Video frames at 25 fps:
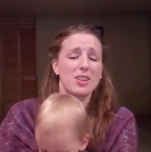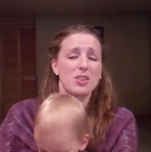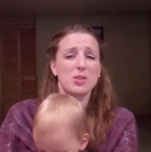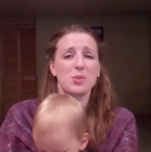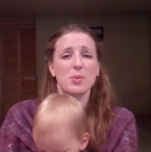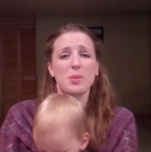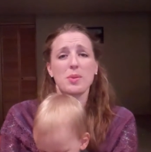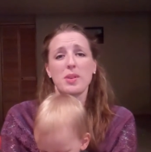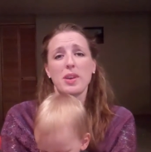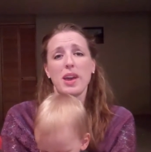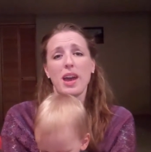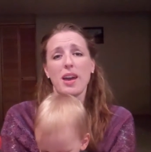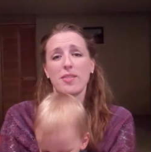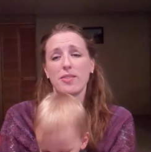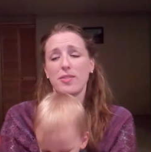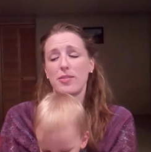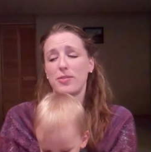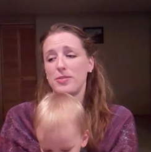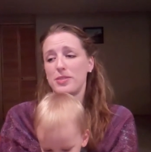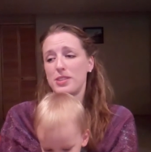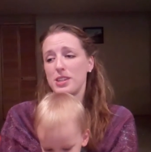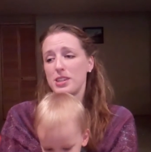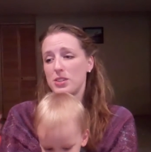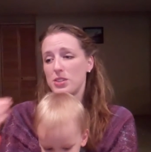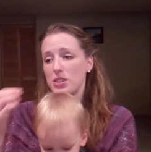toddlers, we
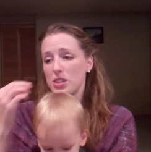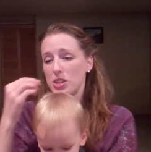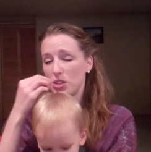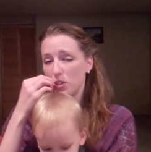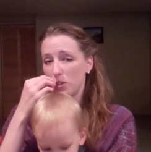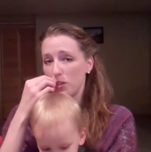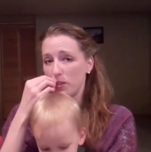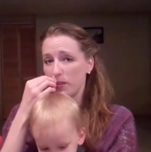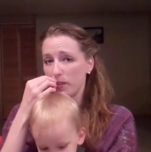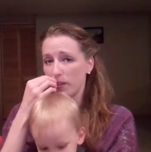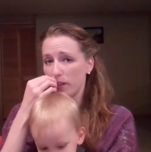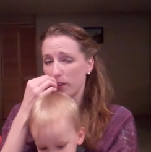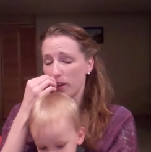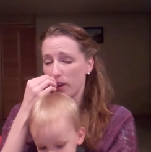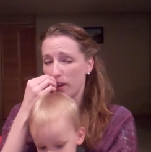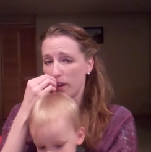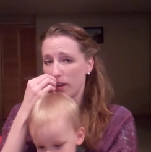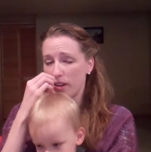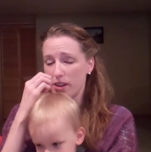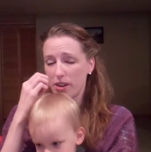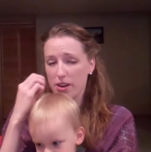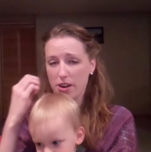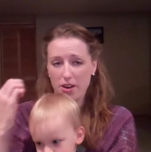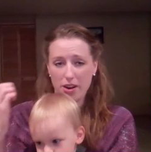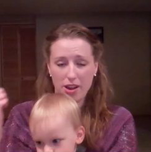have Disney
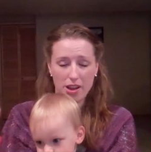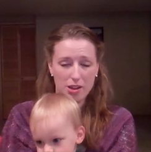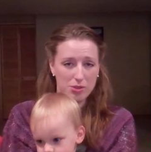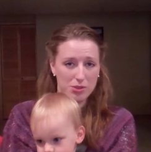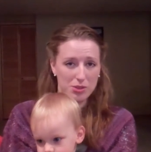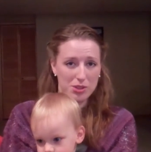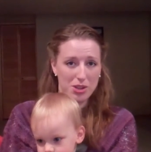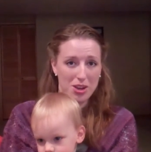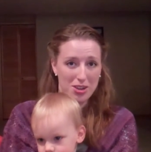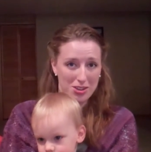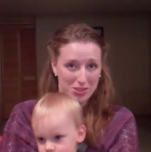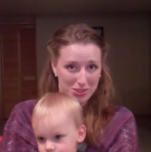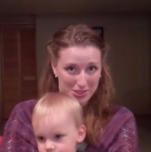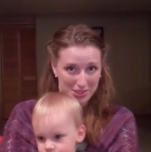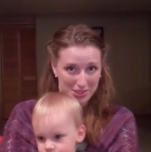Junior on in our house